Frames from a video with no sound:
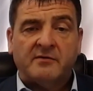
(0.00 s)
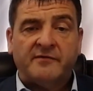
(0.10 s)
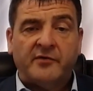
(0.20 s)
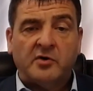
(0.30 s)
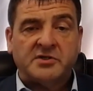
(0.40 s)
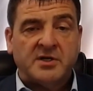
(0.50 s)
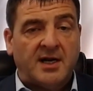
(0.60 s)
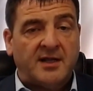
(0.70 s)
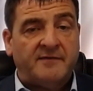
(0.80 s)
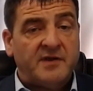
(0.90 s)

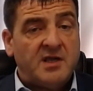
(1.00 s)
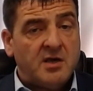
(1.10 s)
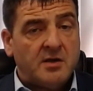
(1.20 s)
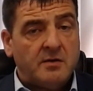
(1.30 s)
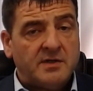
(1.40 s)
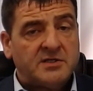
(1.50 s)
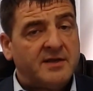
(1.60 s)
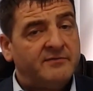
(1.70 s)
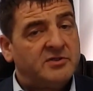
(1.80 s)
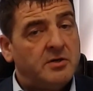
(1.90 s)
Unfortunately for you, this
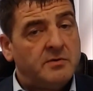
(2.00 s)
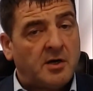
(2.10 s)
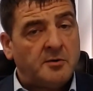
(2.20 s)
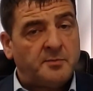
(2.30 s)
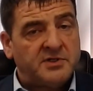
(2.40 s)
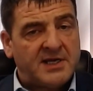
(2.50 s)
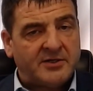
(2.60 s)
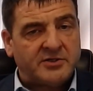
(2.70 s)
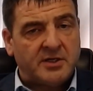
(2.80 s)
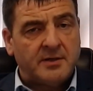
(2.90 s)
gives you no
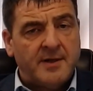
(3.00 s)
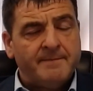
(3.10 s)
protection.